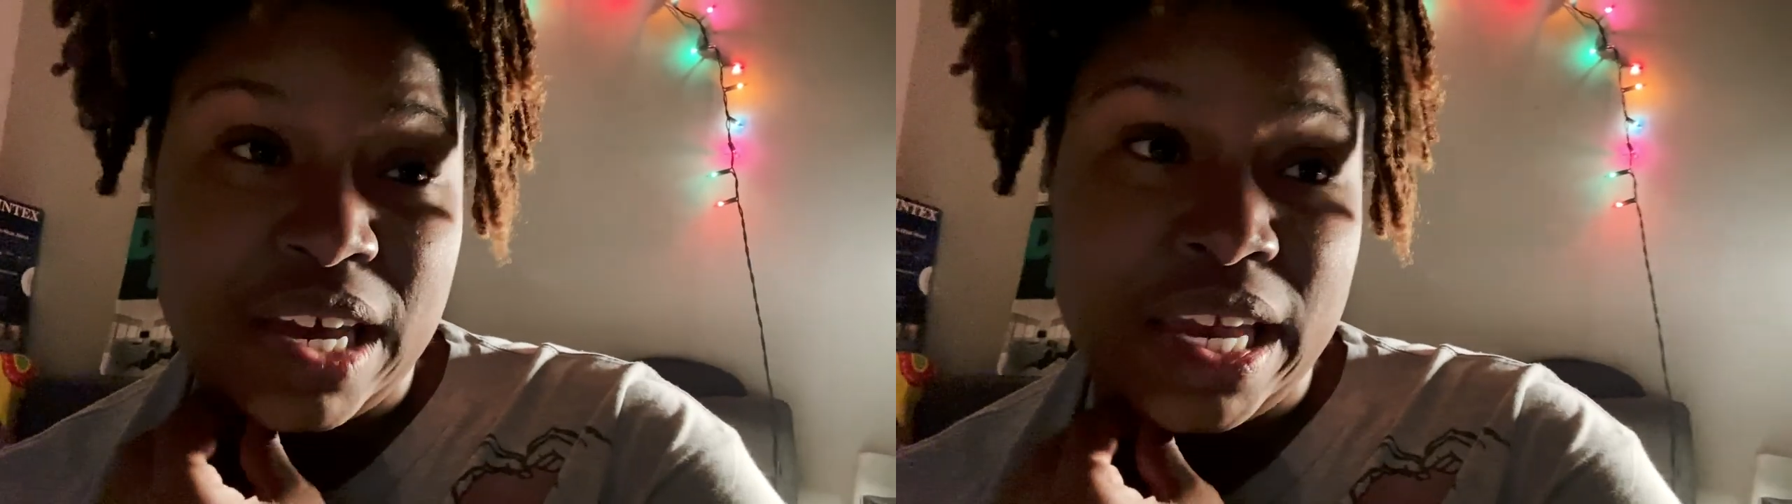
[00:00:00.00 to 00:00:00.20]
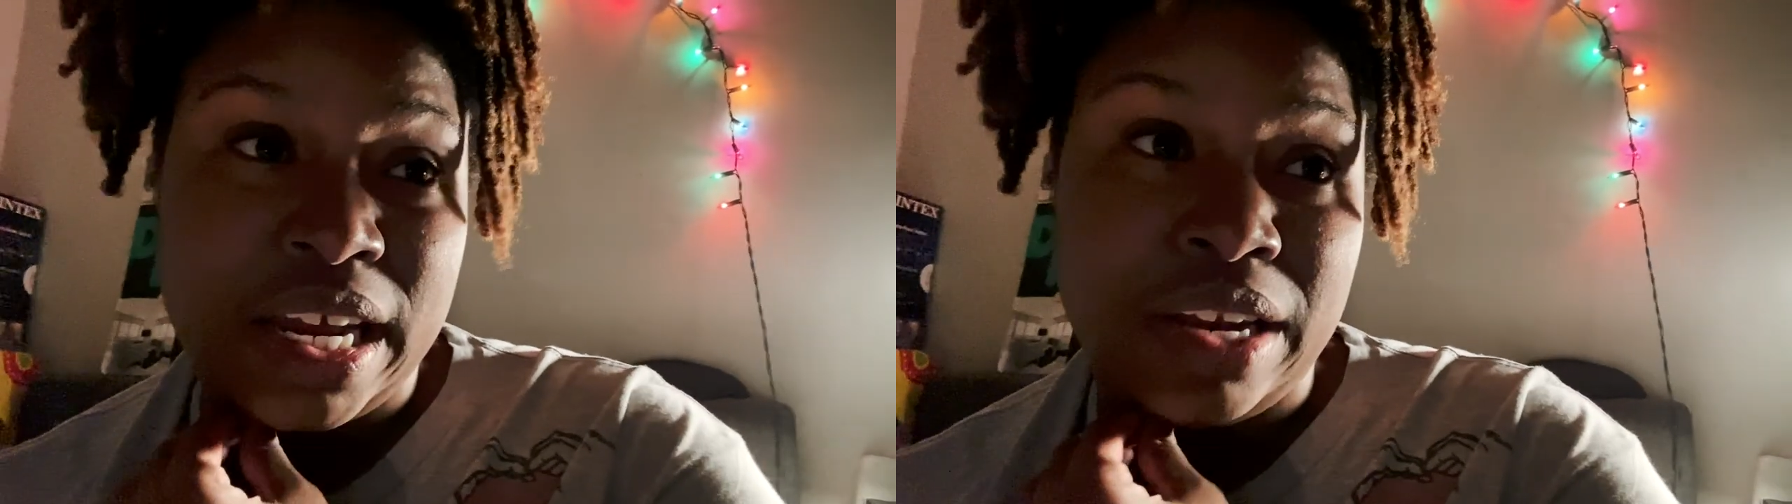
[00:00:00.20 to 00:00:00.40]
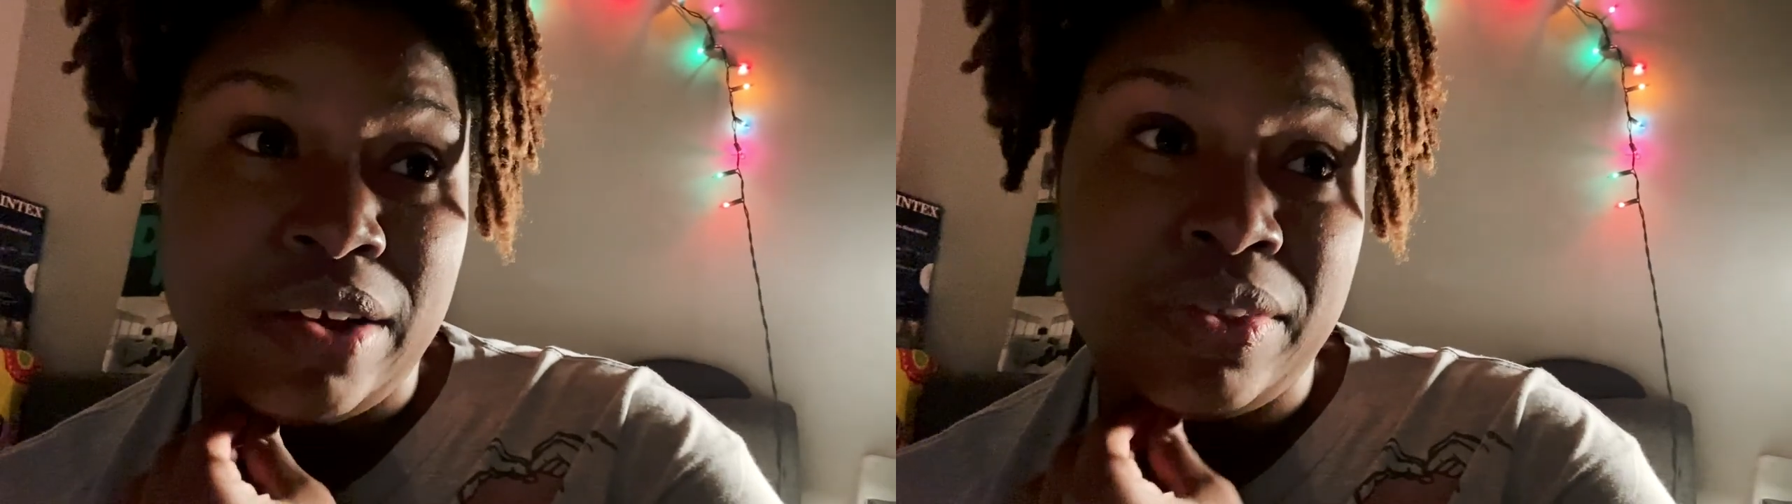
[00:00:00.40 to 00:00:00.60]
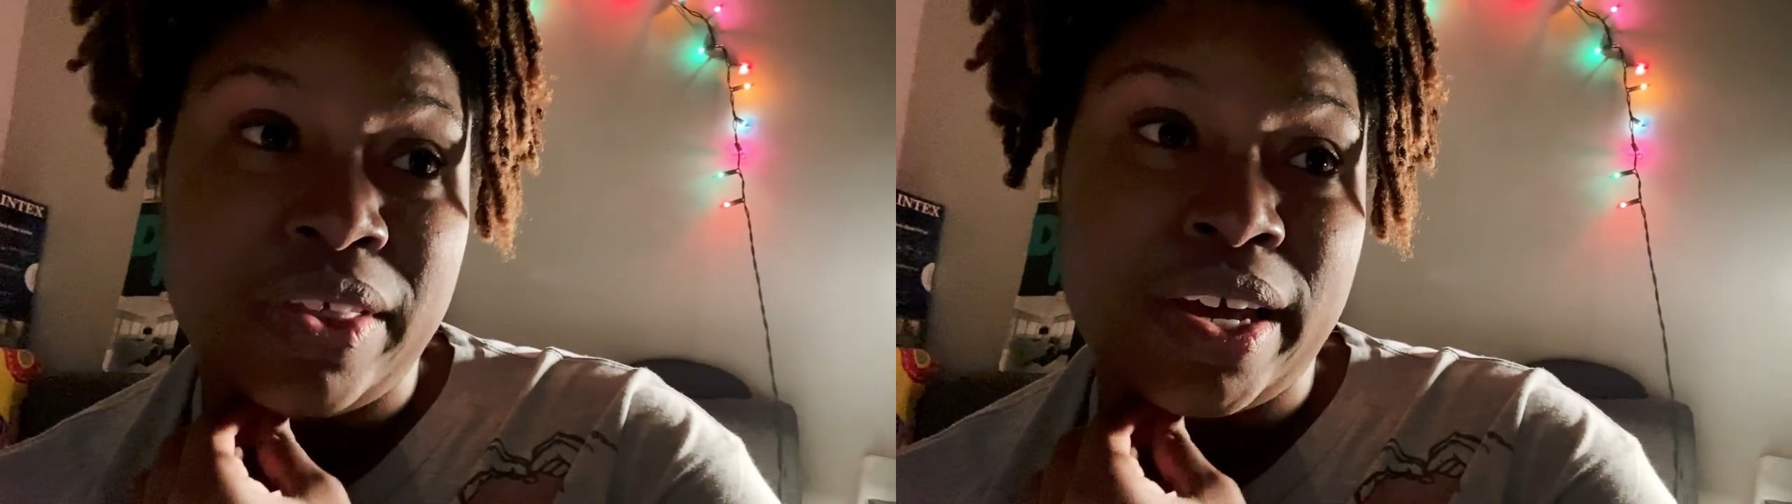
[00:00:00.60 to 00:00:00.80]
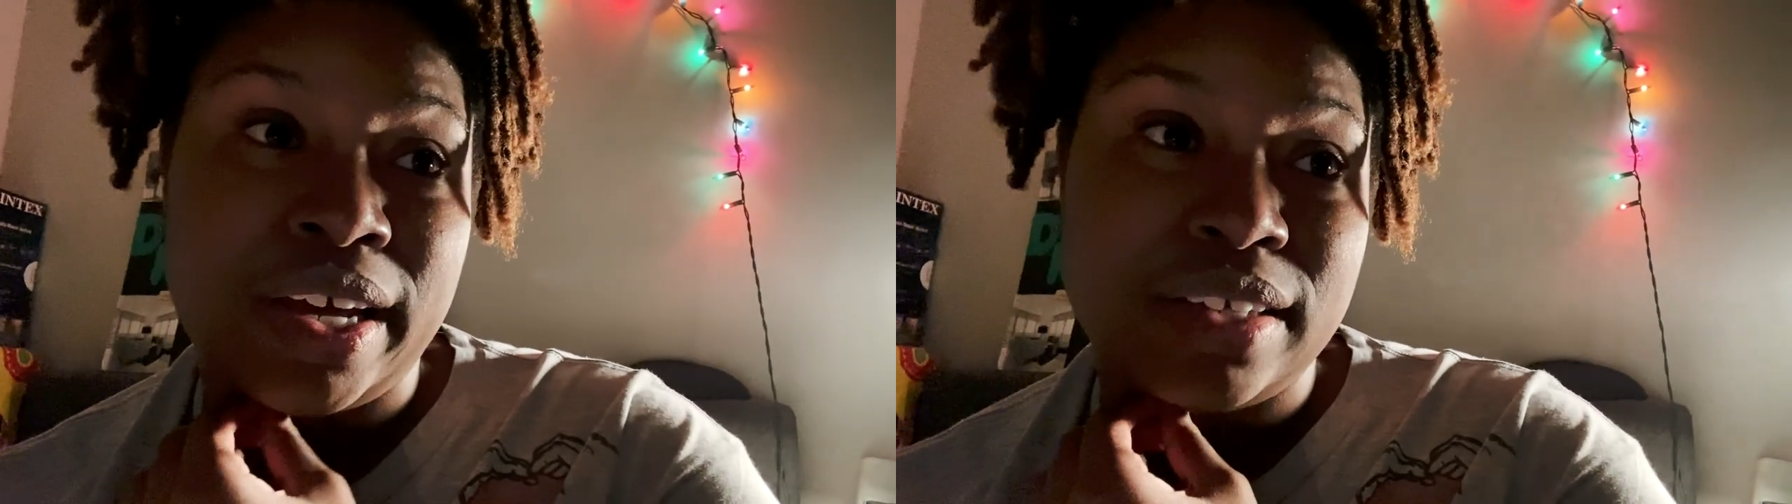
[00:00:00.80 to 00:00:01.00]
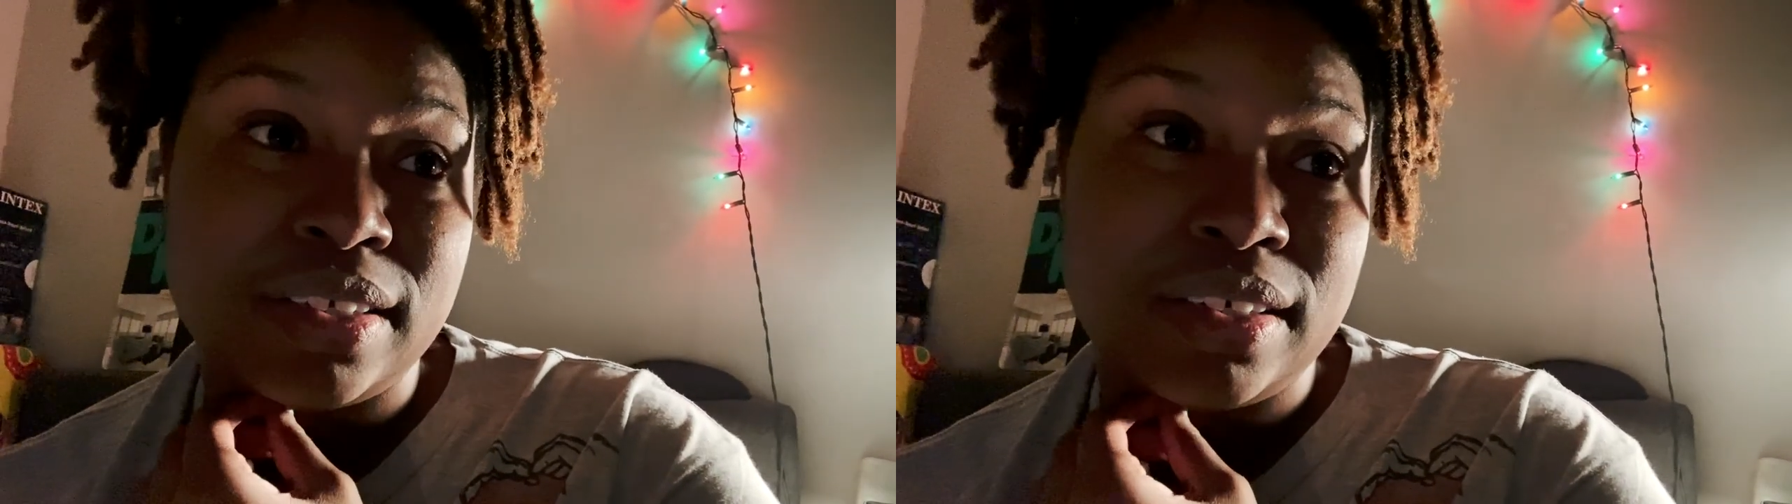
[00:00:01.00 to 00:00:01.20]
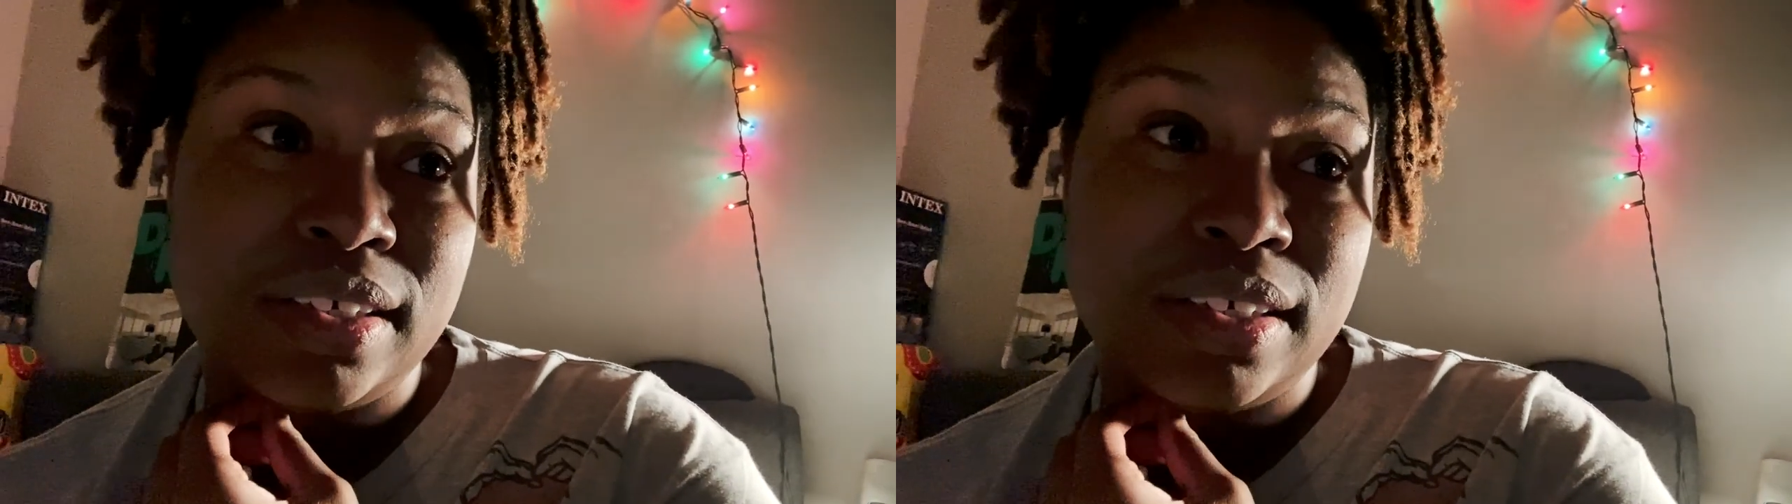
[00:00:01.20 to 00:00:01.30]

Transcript: And I know that